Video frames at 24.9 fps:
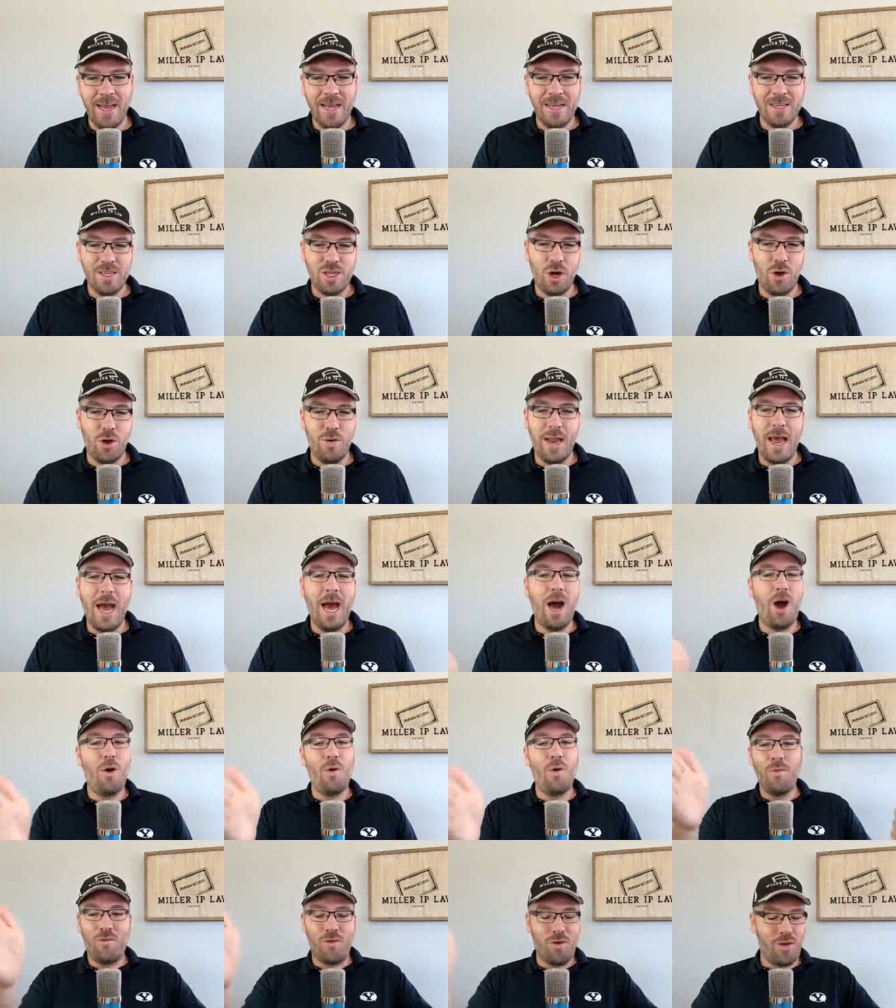So
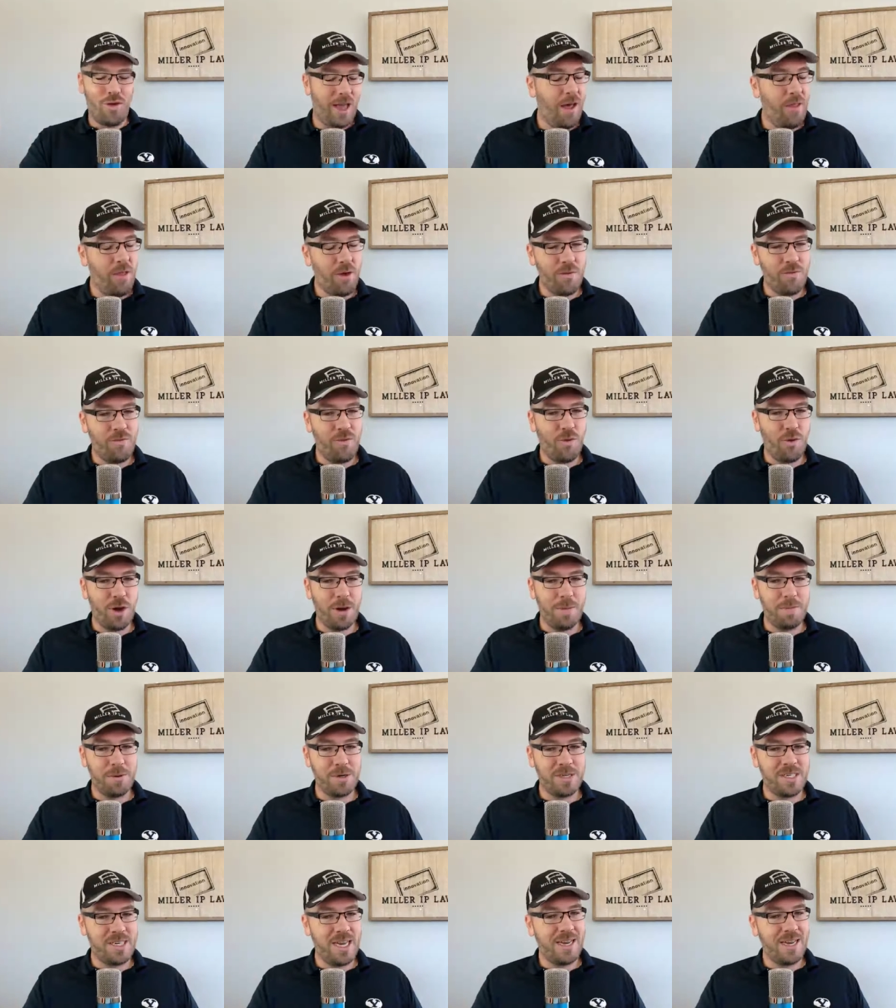now for the other
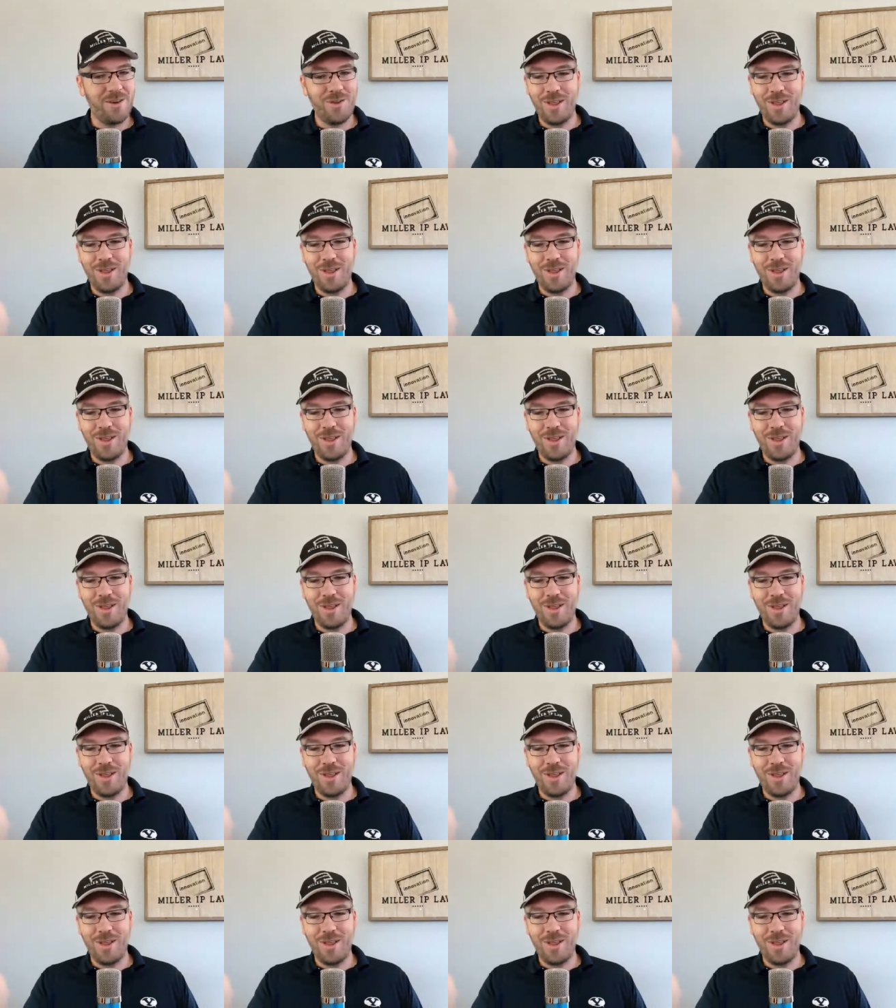40%,